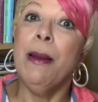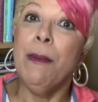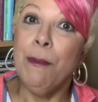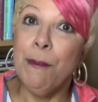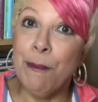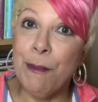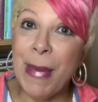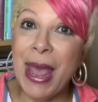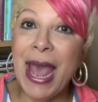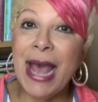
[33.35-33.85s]

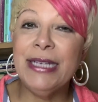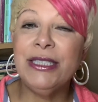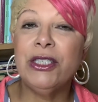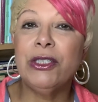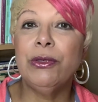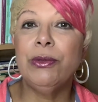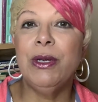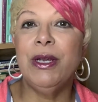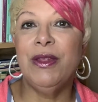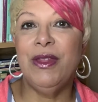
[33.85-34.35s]

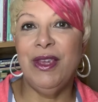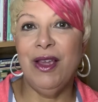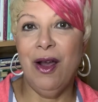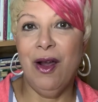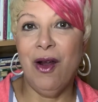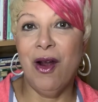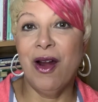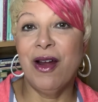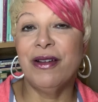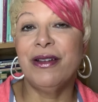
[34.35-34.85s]
mastering the
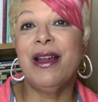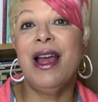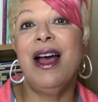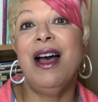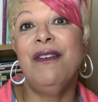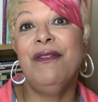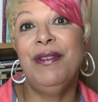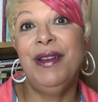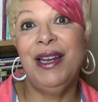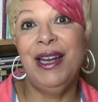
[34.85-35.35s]
art
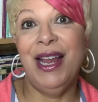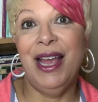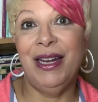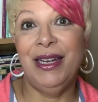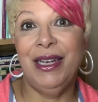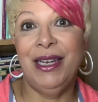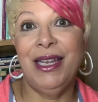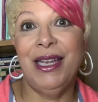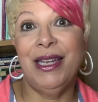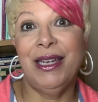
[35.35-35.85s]
of
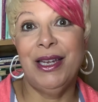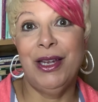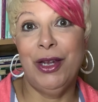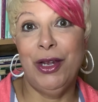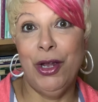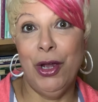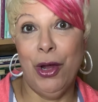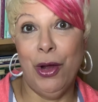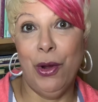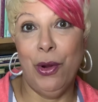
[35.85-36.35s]
letting it
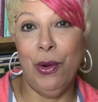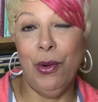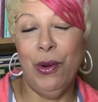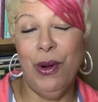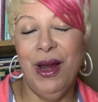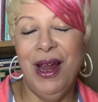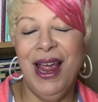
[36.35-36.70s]
go.